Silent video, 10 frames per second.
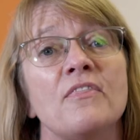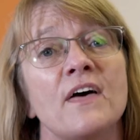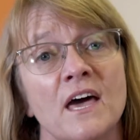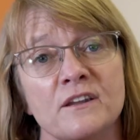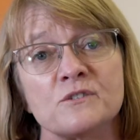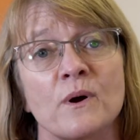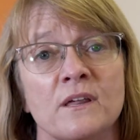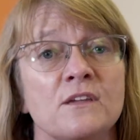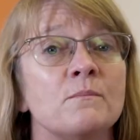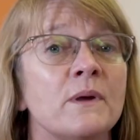That is why
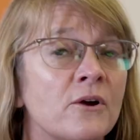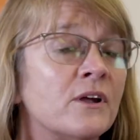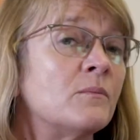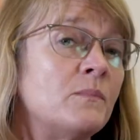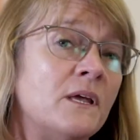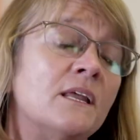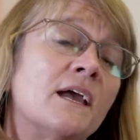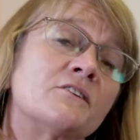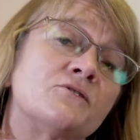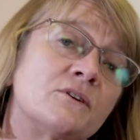the American
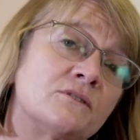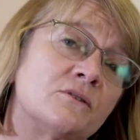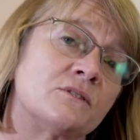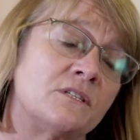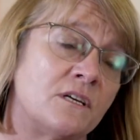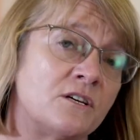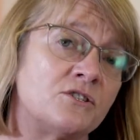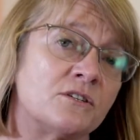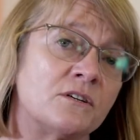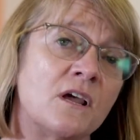Pediatric
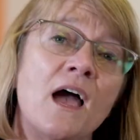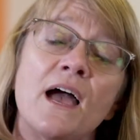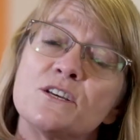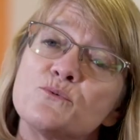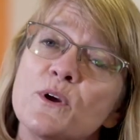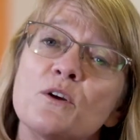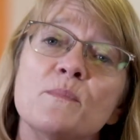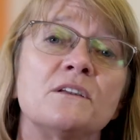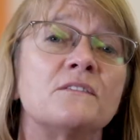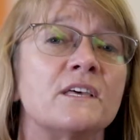Association has
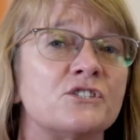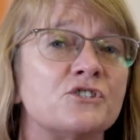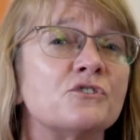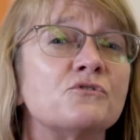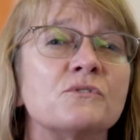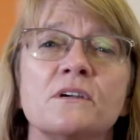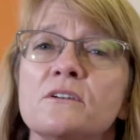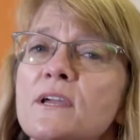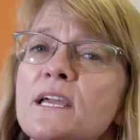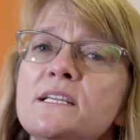recommended that children
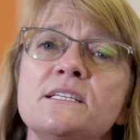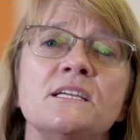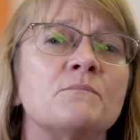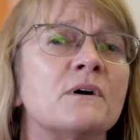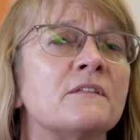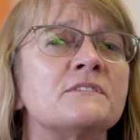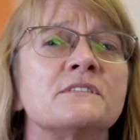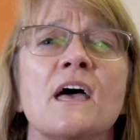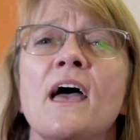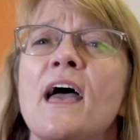under 18
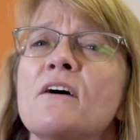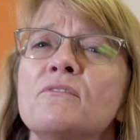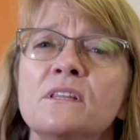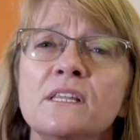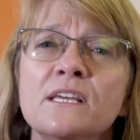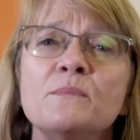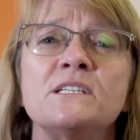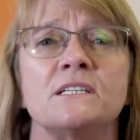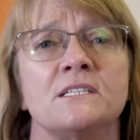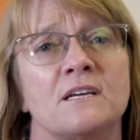months have
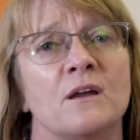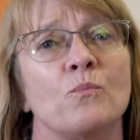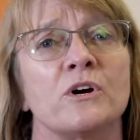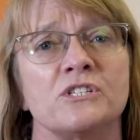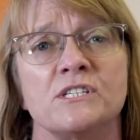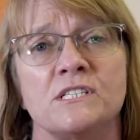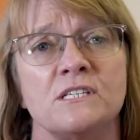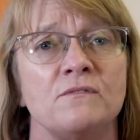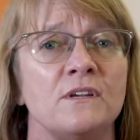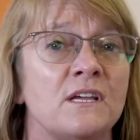limited time watching
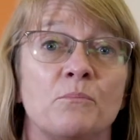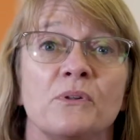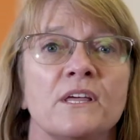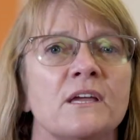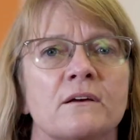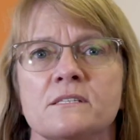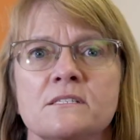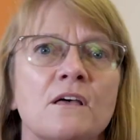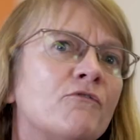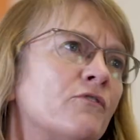TV and playing on
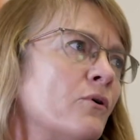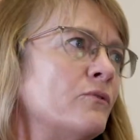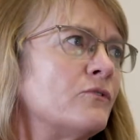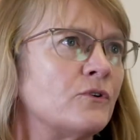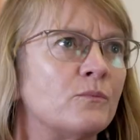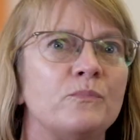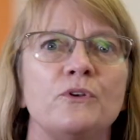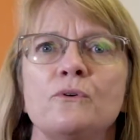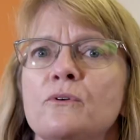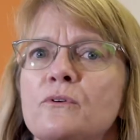cell phones or
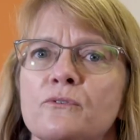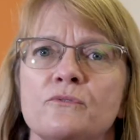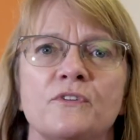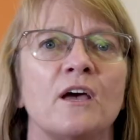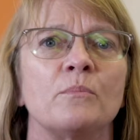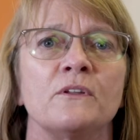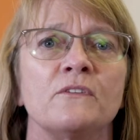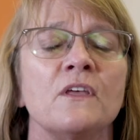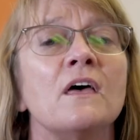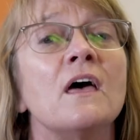computers or
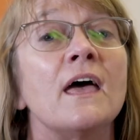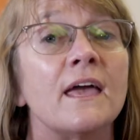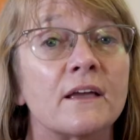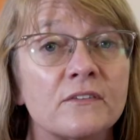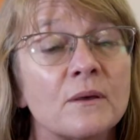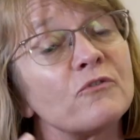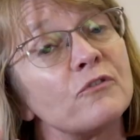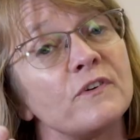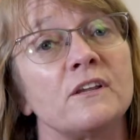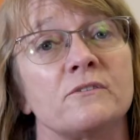tablets, except
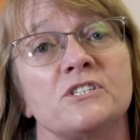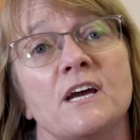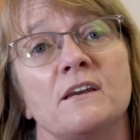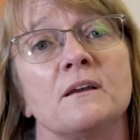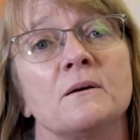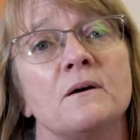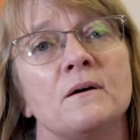for video chatting.